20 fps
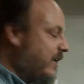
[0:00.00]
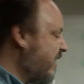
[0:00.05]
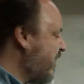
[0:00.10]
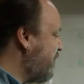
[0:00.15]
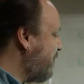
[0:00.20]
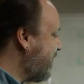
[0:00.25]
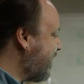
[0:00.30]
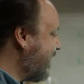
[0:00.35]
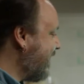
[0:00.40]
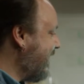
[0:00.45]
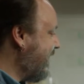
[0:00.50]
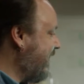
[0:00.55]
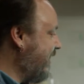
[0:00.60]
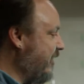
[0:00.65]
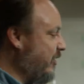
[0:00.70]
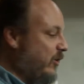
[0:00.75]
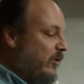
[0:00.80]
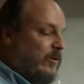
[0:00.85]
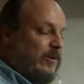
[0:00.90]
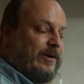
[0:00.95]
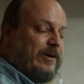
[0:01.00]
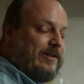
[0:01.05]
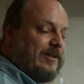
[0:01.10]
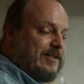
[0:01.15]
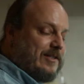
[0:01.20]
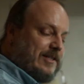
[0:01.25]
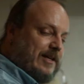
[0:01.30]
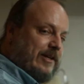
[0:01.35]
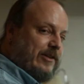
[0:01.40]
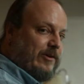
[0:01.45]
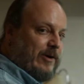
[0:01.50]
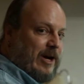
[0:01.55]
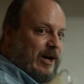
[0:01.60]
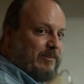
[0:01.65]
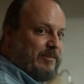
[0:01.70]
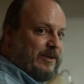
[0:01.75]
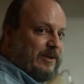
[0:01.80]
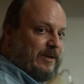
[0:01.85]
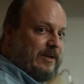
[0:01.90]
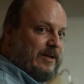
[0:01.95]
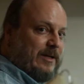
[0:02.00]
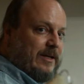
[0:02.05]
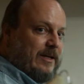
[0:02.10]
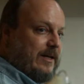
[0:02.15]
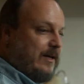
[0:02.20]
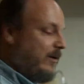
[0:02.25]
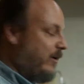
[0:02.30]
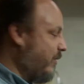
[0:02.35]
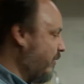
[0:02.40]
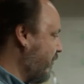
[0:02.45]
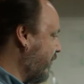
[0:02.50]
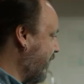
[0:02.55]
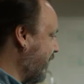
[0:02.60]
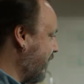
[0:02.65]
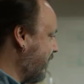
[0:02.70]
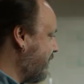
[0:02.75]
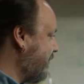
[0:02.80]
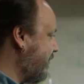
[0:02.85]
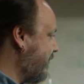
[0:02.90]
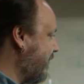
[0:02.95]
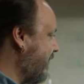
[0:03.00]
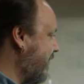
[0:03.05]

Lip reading: completely ignoring this other apple. Well,